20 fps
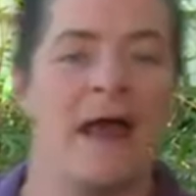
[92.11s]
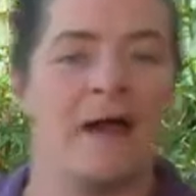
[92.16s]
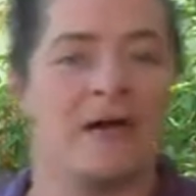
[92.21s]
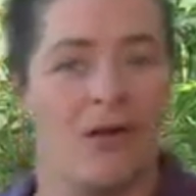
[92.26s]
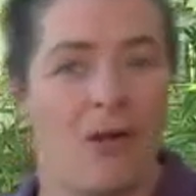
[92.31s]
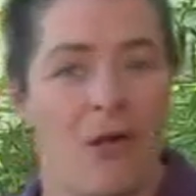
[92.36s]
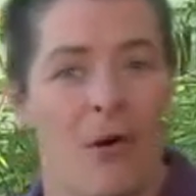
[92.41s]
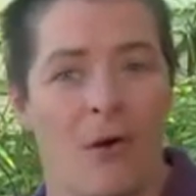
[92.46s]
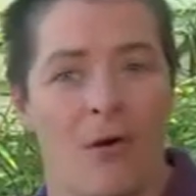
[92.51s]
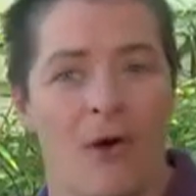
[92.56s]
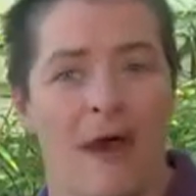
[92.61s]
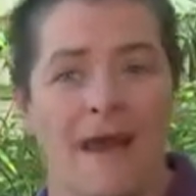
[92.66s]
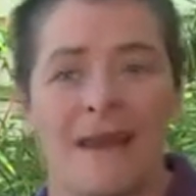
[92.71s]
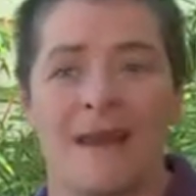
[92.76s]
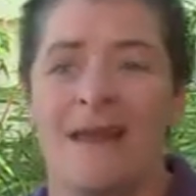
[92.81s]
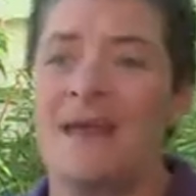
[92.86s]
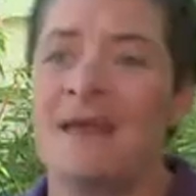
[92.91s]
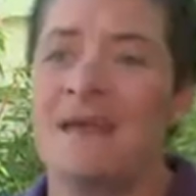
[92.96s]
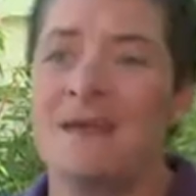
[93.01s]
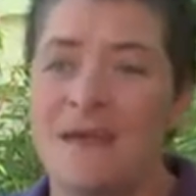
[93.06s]
and
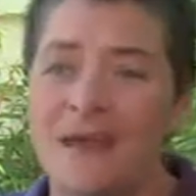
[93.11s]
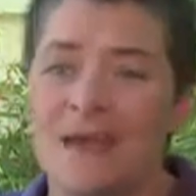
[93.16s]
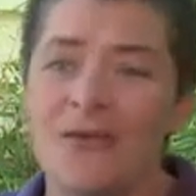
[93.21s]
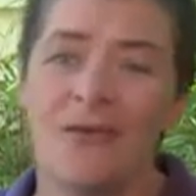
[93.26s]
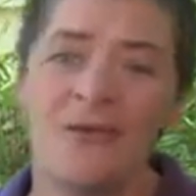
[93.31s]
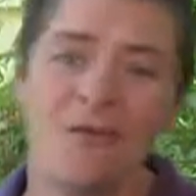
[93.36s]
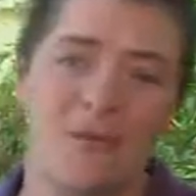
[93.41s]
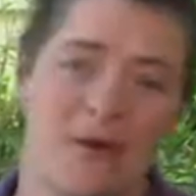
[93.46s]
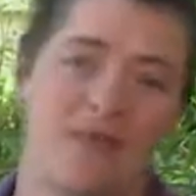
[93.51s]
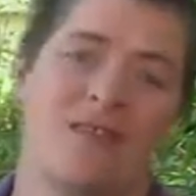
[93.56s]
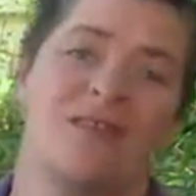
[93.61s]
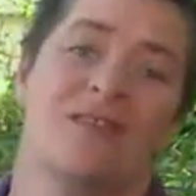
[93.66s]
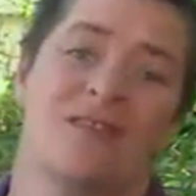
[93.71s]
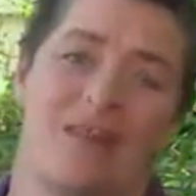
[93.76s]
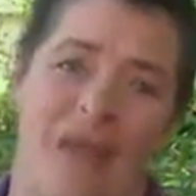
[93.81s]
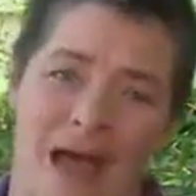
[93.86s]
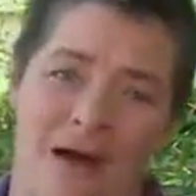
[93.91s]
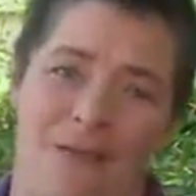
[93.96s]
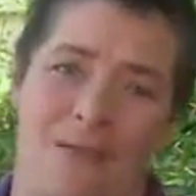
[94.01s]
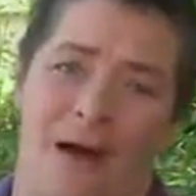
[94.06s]
chlorine, neither of which are
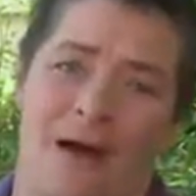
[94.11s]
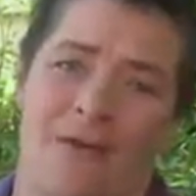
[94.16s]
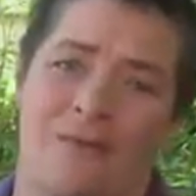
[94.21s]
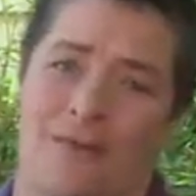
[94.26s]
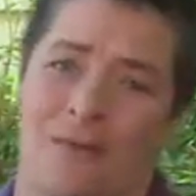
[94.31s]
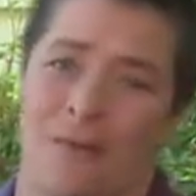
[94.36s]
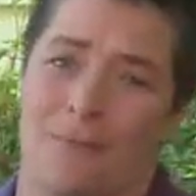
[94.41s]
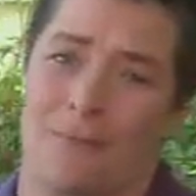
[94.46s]
that great for the